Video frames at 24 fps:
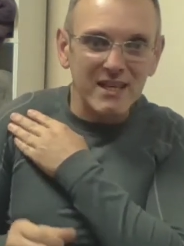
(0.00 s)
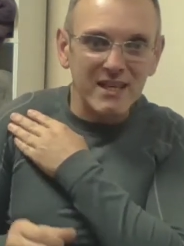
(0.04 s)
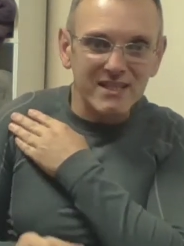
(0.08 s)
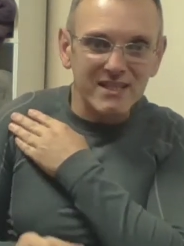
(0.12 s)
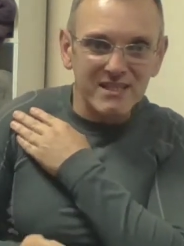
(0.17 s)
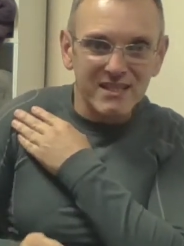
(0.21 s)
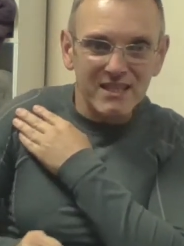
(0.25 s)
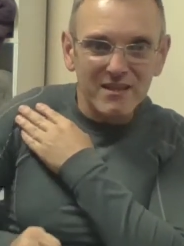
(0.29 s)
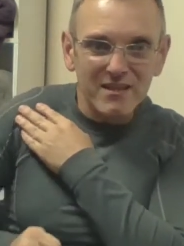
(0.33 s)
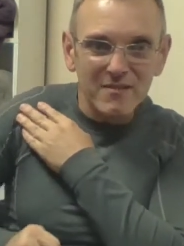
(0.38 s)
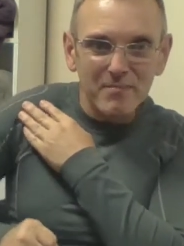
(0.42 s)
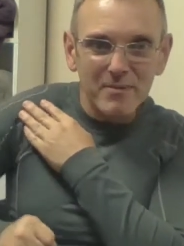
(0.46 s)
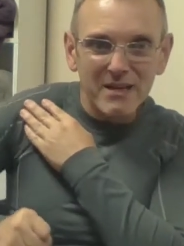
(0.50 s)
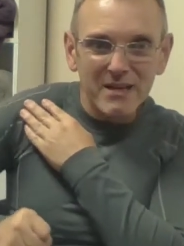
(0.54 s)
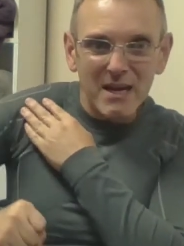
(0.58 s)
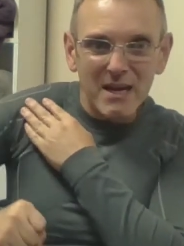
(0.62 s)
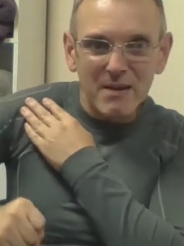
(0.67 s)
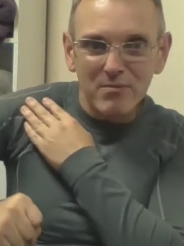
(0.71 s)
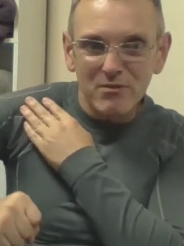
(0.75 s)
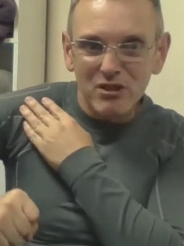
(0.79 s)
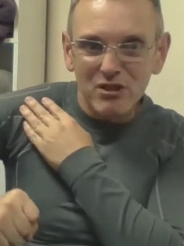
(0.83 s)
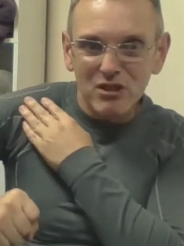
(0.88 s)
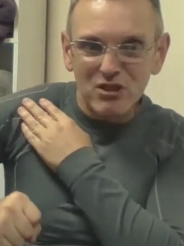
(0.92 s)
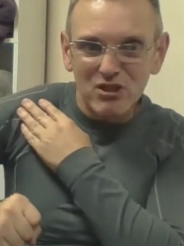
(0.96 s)
Instead of being
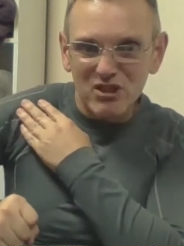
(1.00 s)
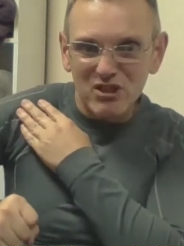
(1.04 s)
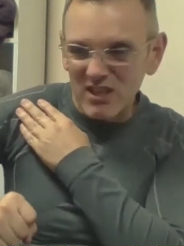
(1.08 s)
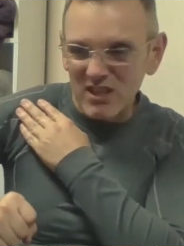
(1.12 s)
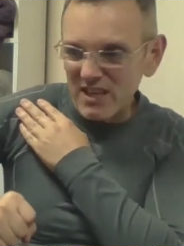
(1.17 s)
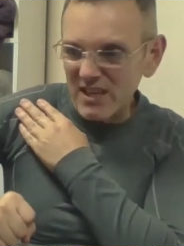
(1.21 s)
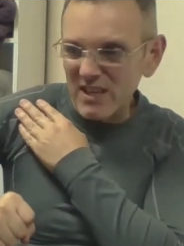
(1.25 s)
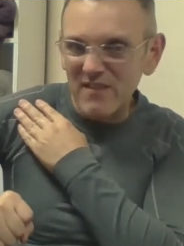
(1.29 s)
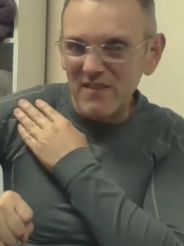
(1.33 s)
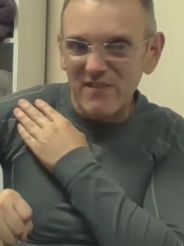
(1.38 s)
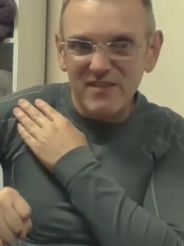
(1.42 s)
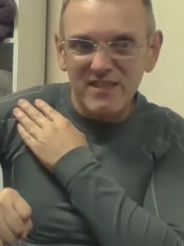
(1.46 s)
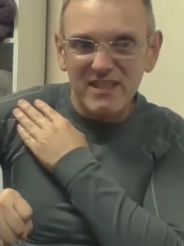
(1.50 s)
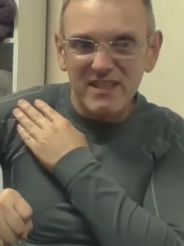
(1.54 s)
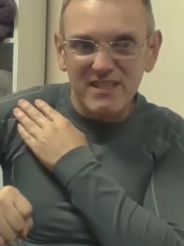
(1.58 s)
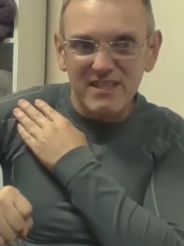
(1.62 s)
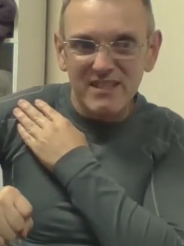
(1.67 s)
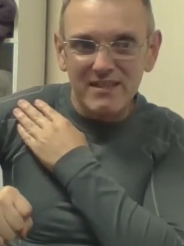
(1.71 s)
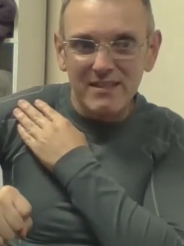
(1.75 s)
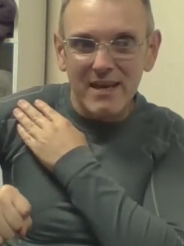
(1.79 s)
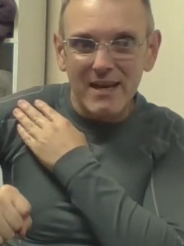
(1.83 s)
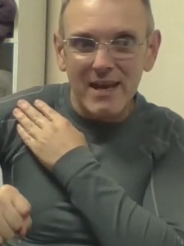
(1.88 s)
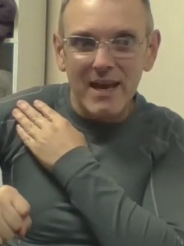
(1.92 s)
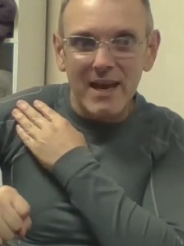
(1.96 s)
able to just lift it
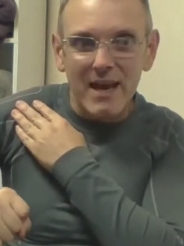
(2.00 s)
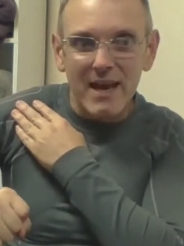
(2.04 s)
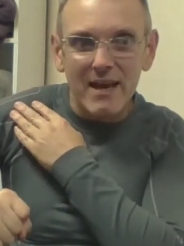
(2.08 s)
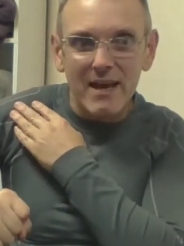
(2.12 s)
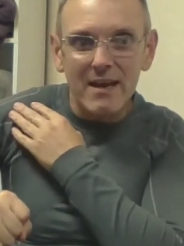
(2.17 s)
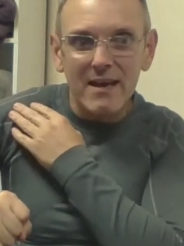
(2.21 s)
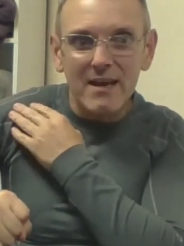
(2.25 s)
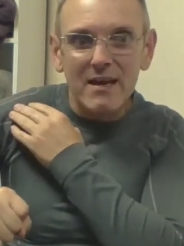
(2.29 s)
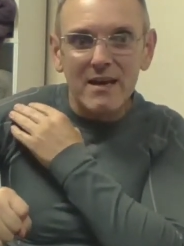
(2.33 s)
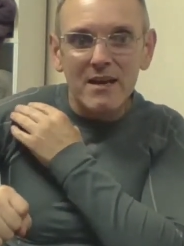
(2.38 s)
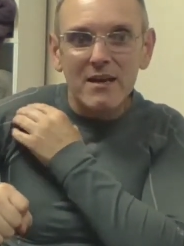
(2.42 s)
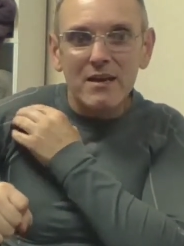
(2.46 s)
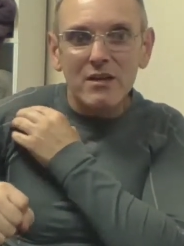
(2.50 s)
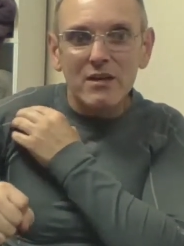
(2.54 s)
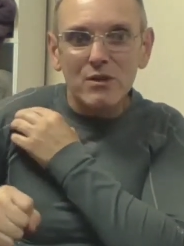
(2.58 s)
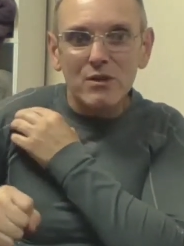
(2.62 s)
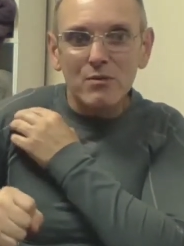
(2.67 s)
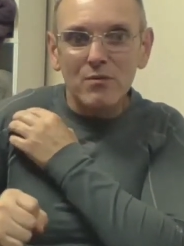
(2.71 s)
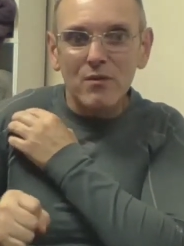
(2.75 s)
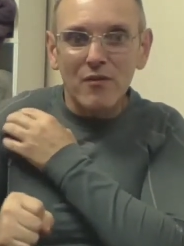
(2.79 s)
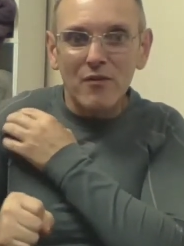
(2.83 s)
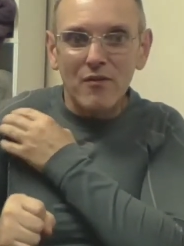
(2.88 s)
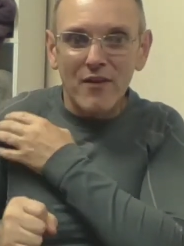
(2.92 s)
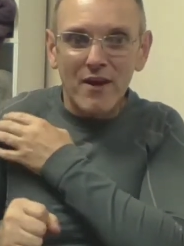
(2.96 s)
to there, you
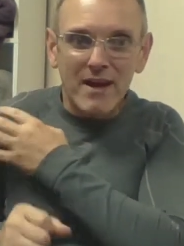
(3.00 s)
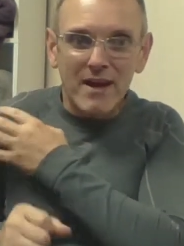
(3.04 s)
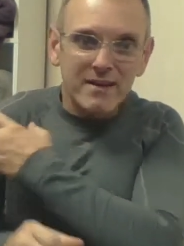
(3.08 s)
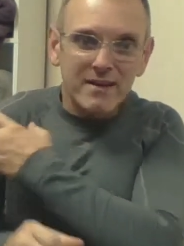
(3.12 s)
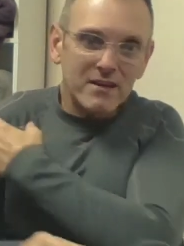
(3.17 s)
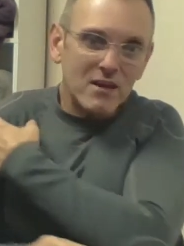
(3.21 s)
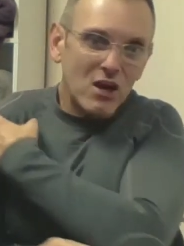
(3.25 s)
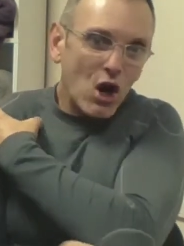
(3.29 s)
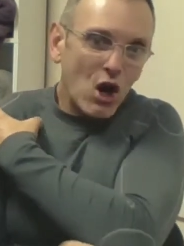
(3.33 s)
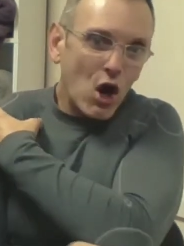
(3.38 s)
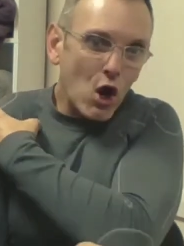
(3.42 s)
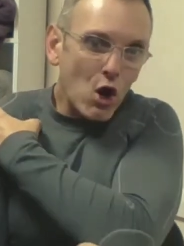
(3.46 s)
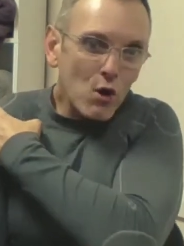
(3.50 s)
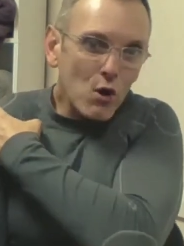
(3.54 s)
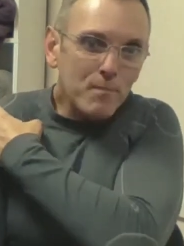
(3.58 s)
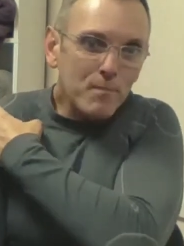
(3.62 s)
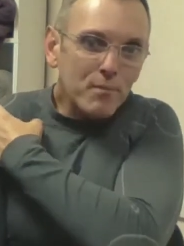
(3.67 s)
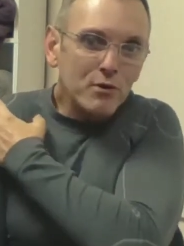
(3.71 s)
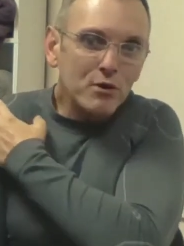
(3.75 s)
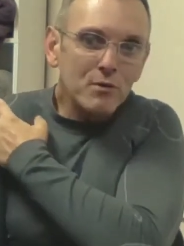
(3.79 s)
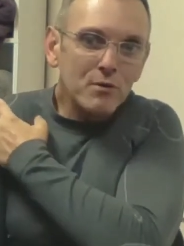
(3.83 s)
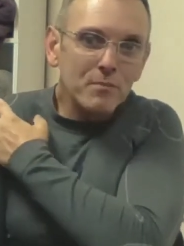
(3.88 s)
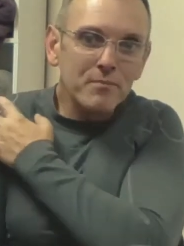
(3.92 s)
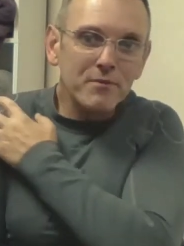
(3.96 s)
will then
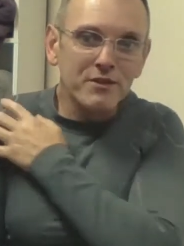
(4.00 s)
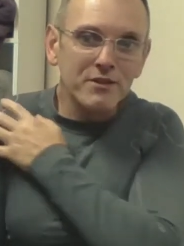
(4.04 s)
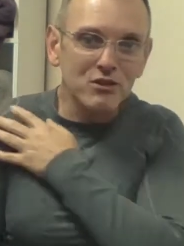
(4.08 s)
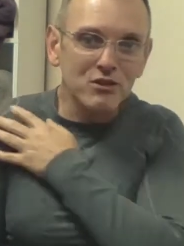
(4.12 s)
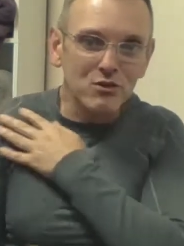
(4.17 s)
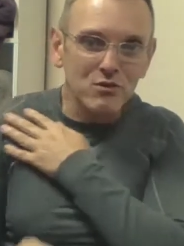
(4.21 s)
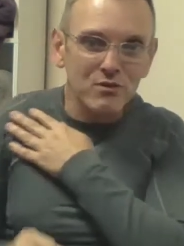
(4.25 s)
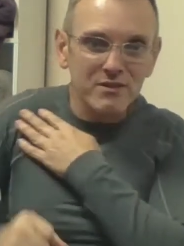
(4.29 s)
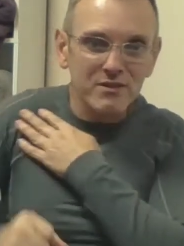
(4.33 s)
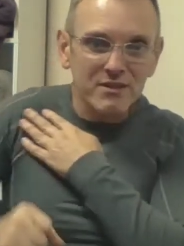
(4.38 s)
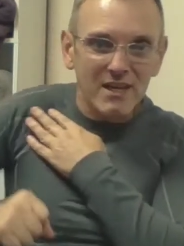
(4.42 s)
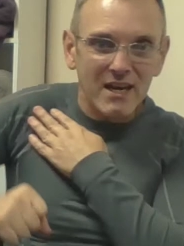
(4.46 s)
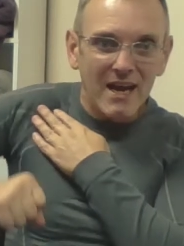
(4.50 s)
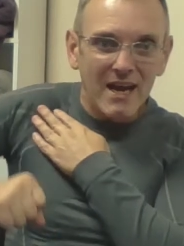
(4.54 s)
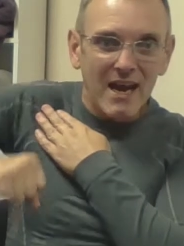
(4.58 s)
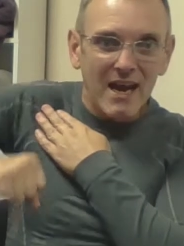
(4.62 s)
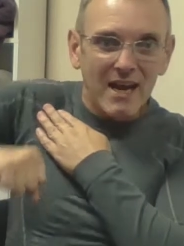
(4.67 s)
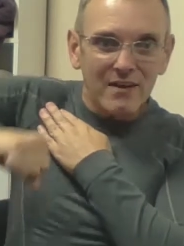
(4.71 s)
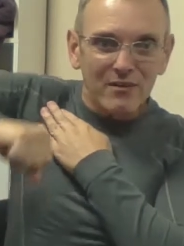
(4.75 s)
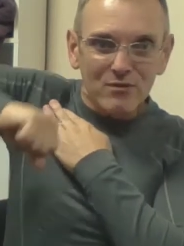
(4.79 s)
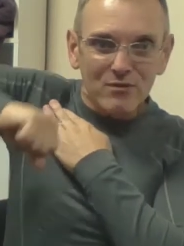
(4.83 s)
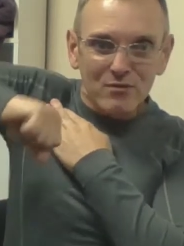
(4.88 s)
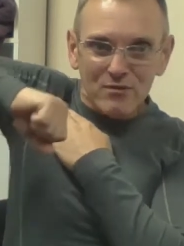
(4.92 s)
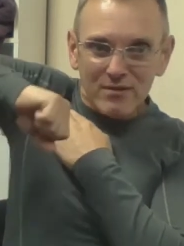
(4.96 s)
open up the joint
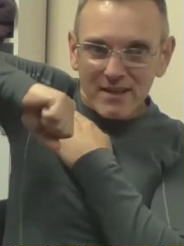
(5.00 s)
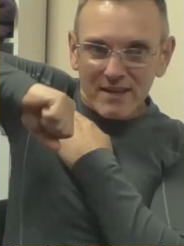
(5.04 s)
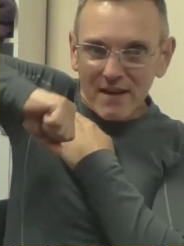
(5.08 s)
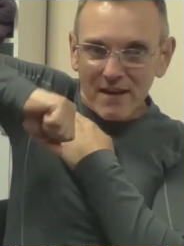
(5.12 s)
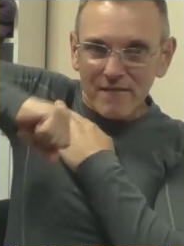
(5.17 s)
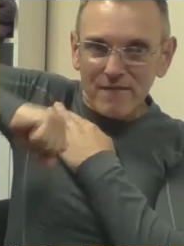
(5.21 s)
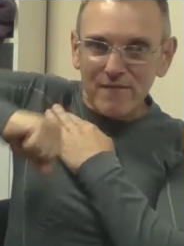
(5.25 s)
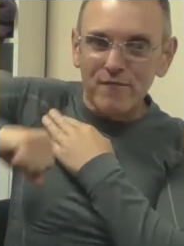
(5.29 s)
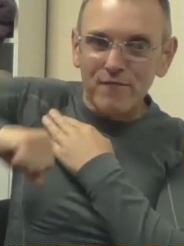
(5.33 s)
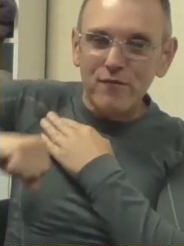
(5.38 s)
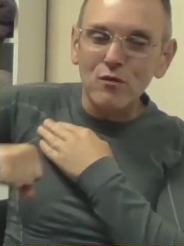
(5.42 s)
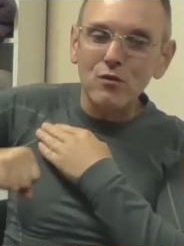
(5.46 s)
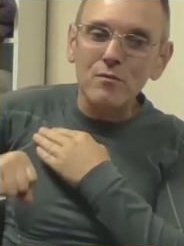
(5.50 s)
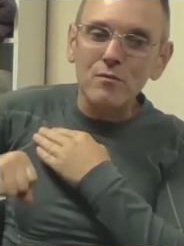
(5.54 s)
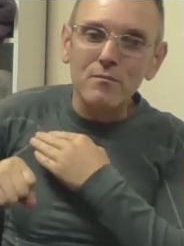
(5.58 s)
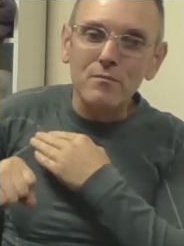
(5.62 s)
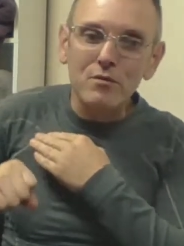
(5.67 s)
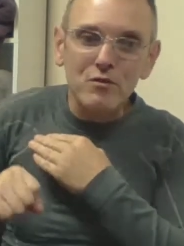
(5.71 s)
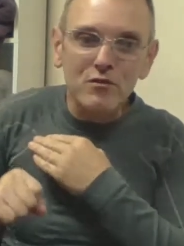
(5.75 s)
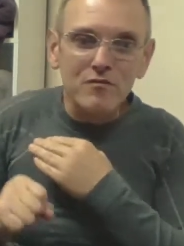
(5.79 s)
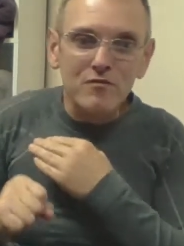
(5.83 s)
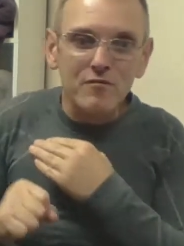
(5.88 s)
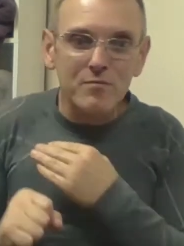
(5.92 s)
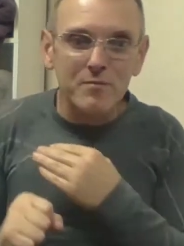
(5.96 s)
and you'll get full
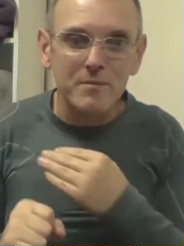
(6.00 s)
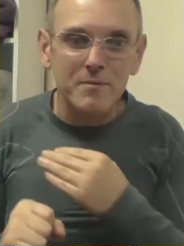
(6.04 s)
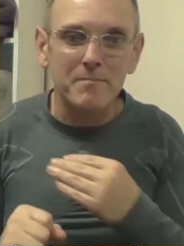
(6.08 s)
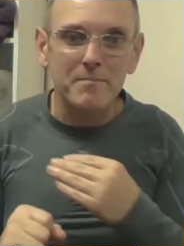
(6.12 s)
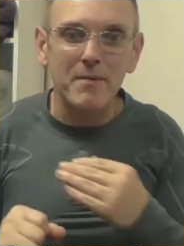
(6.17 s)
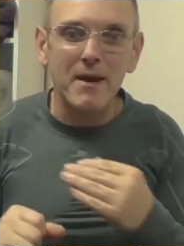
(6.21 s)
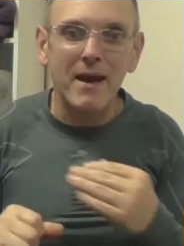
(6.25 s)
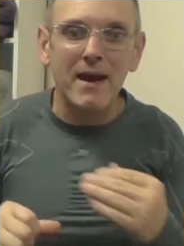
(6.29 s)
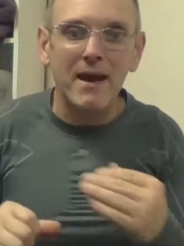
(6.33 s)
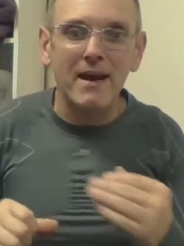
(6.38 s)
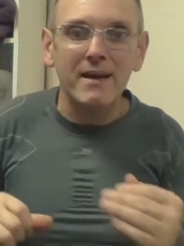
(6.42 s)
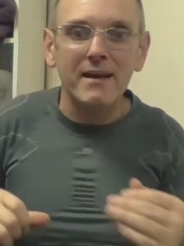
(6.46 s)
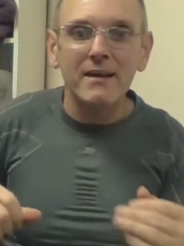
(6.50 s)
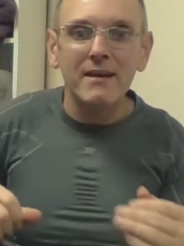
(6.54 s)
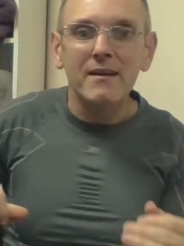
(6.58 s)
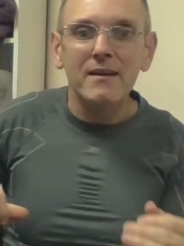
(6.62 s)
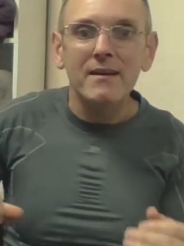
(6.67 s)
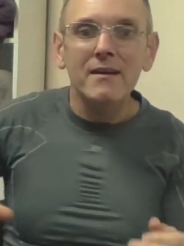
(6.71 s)
movement back.